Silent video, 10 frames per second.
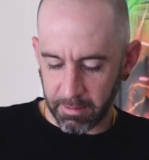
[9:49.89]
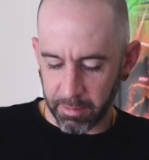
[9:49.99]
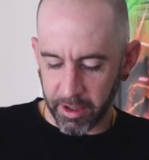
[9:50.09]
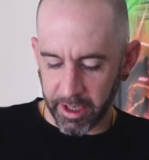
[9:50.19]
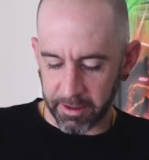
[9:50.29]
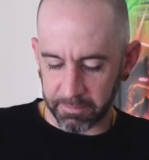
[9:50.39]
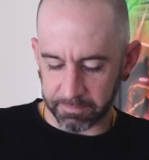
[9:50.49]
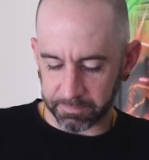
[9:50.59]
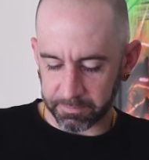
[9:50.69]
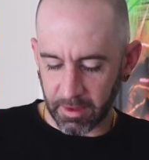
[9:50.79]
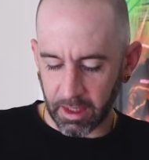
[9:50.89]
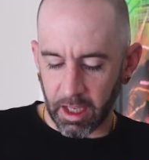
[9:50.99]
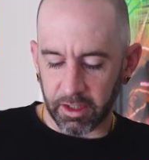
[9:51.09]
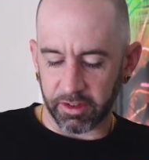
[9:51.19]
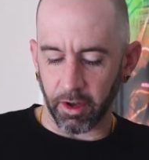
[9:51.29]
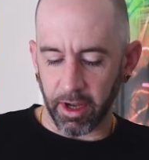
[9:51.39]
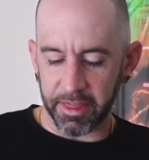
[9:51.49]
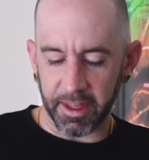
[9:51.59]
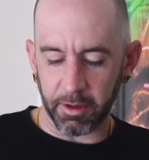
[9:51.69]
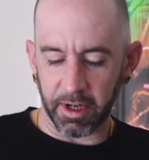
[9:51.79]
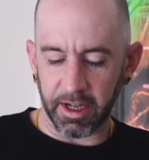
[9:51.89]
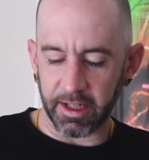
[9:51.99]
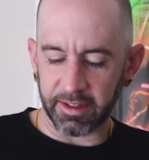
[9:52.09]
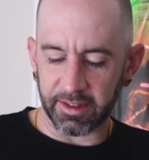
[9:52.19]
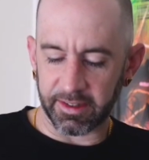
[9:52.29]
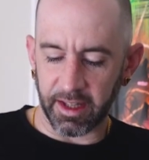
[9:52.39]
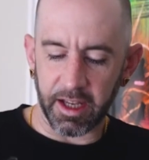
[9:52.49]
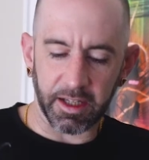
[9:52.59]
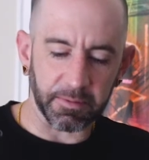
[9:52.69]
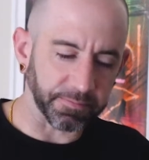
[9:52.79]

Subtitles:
But, so I think what it is like,